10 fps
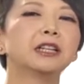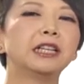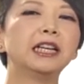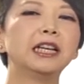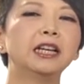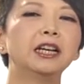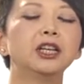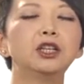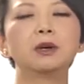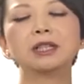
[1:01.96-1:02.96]
the
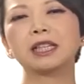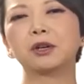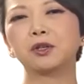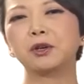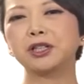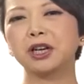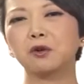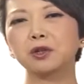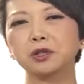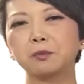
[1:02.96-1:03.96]
UN Secretary
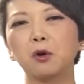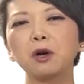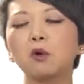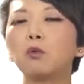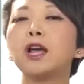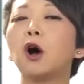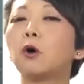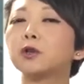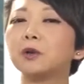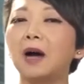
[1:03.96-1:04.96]
General spoke, we
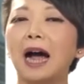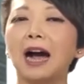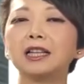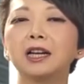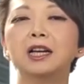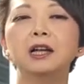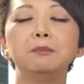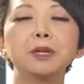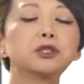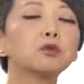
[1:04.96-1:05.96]
also had
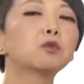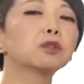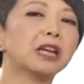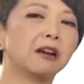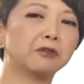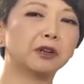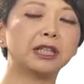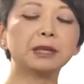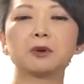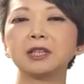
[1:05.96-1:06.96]
Ms. Rousseff,
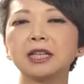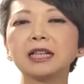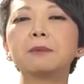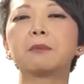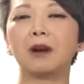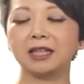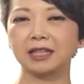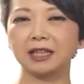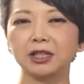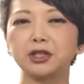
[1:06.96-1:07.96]
the Brazilian
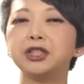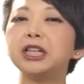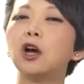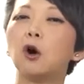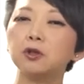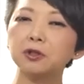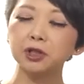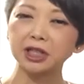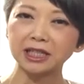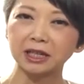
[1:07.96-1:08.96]
president. She also
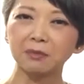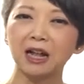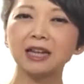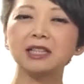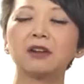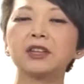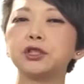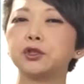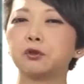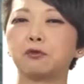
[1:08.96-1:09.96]
shed some light on
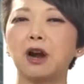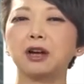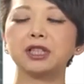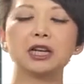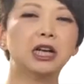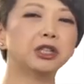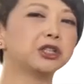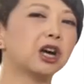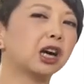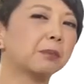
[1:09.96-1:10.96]
these two fronts. She
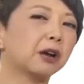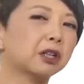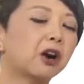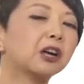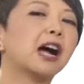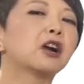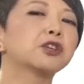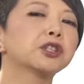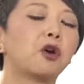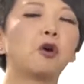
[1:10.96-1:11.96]
talked about her
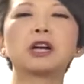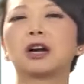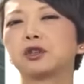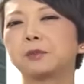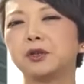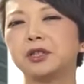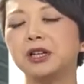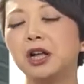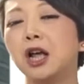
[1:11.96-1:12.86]
country's own contribution